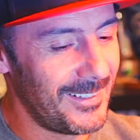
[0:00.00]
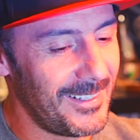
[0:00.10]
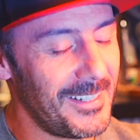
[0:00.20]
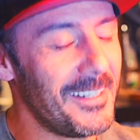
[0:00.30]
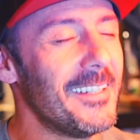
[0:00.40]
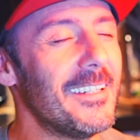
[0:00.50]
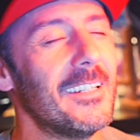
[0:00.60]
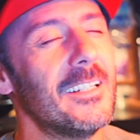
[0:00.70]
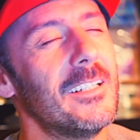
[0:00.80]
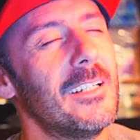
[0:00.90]
and
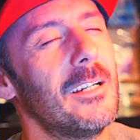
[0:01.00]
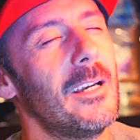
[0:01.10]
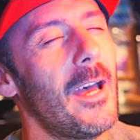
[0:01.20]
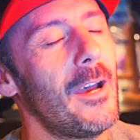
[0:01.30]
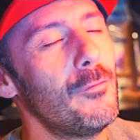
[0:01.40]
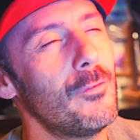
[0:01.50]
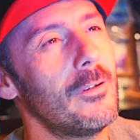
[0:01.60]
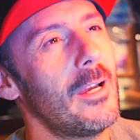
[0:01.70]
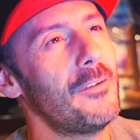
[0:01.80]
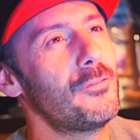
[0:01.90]

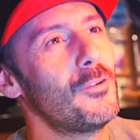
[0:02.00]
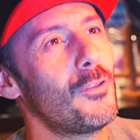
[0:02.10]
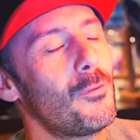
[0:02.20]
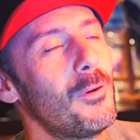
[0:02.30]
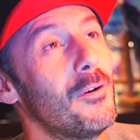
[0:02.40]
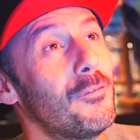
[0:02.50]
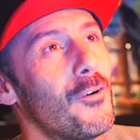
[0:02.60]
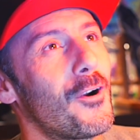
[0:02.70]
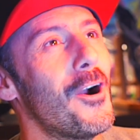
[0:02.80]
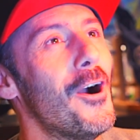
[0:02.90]
after 3 or
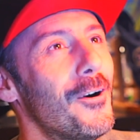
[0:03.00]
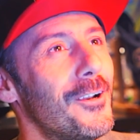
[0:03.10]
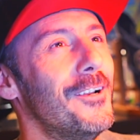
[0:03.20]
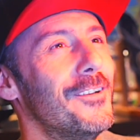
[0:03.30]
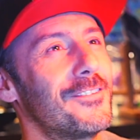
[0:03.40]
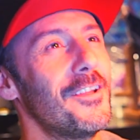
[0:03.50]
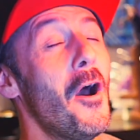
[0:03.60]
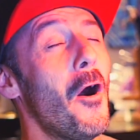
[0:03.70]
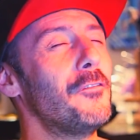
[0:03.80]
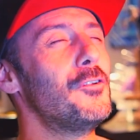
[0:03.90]
4 corners
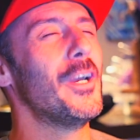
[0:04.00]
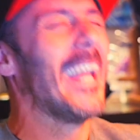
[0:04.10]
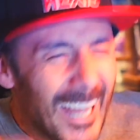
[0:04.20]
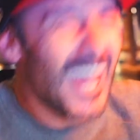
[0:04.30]
of doing,